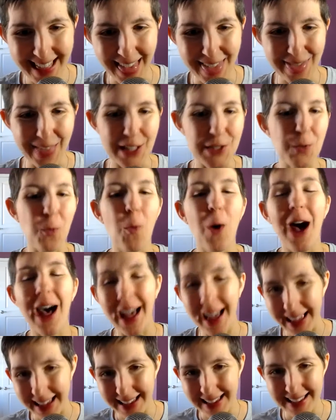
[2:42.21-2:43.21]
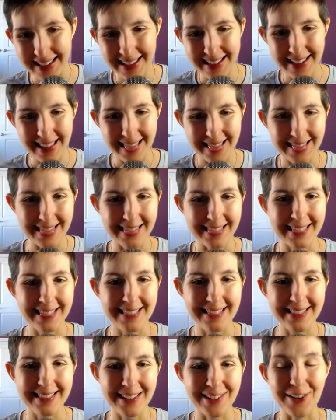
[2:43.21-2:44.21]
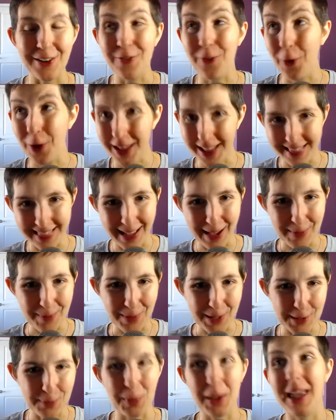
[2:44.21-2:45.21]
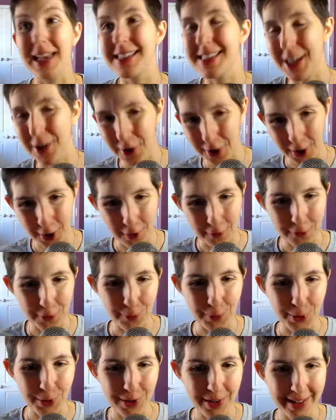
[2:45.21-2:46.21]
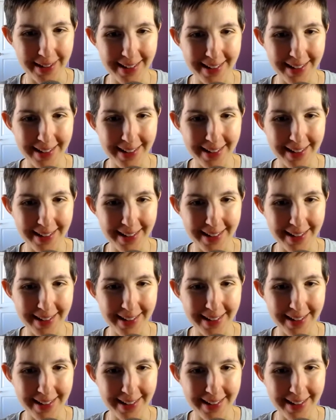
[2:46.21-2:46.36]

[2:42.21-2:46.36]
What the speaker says: That's why you're avoiding them, is because they're uncomfortable.